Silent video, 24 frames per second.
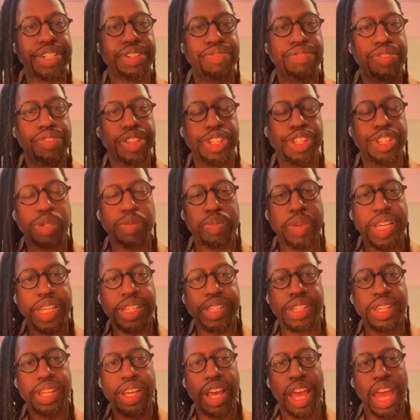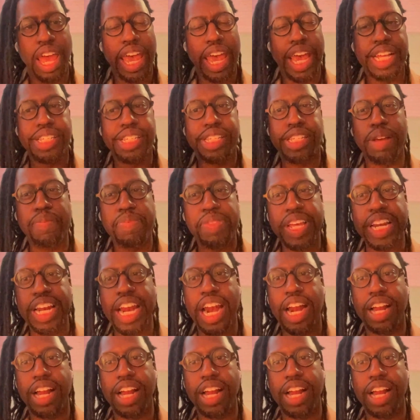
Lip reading: for this space. And something that I